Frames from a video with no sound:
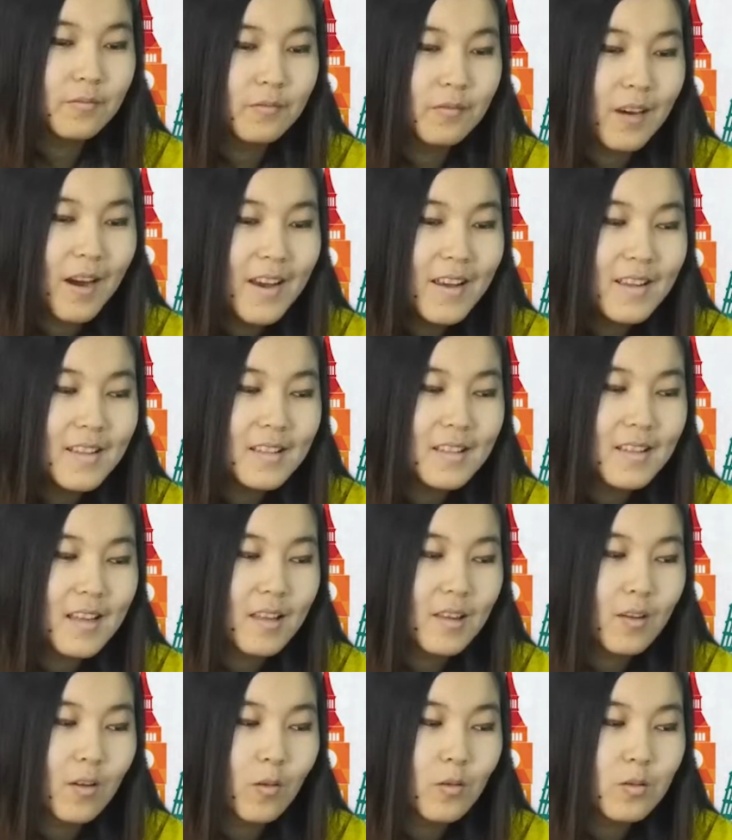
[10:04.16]
fines,
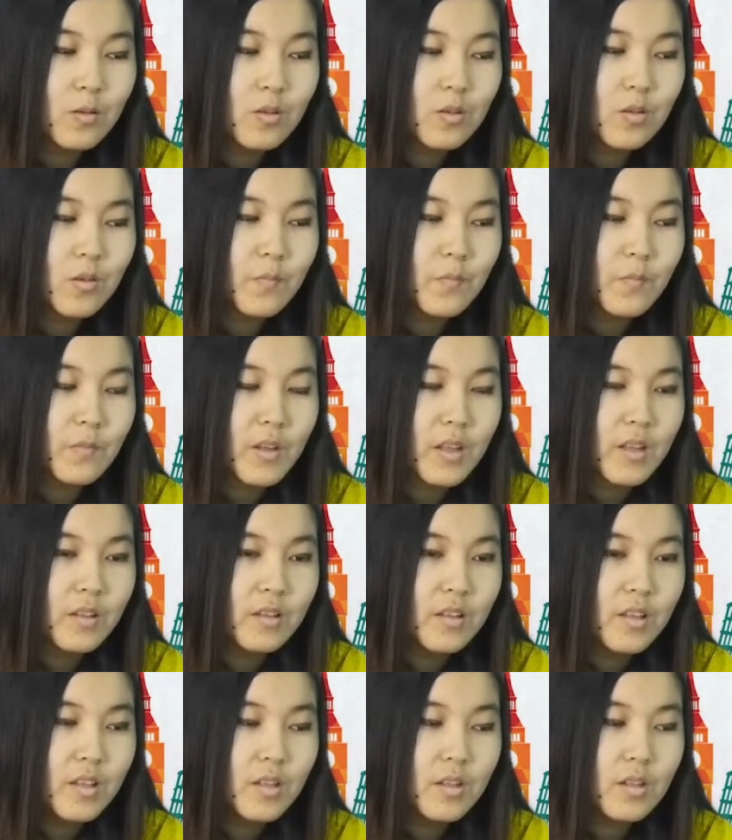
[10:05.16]
and also
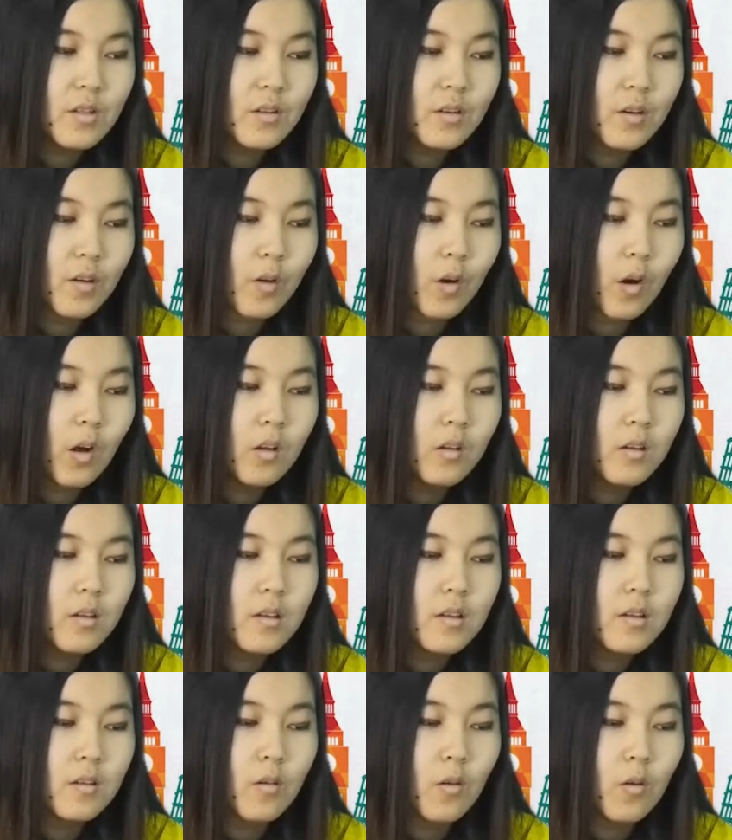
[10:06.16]
need to
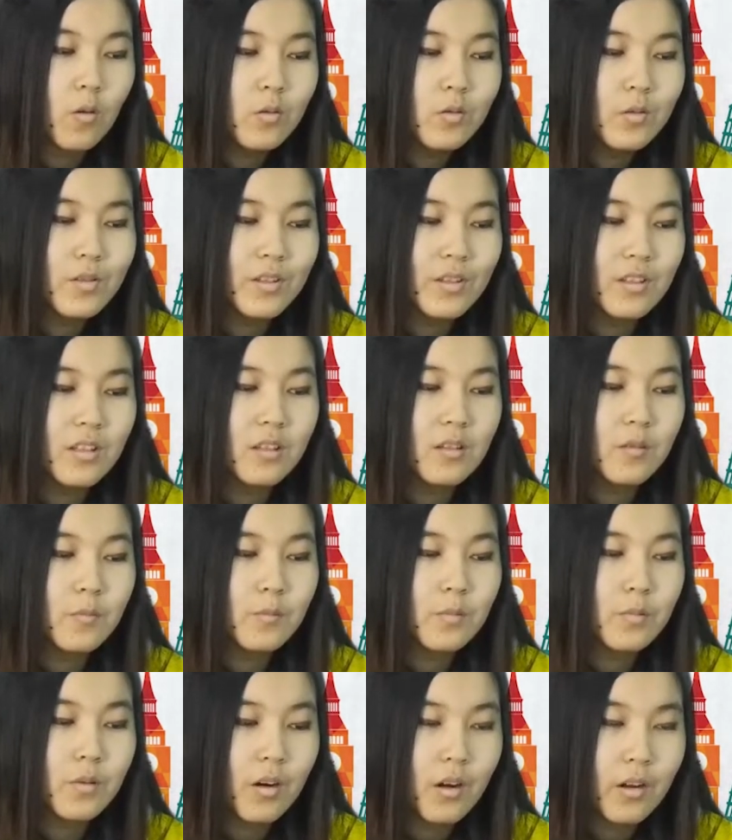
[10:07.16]
recall all their
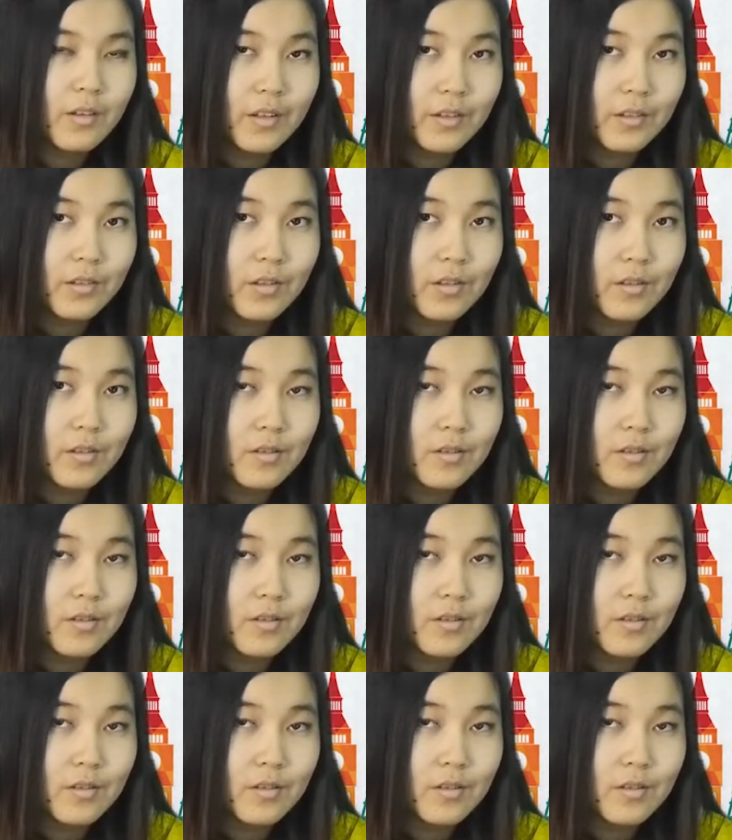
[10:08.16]
products.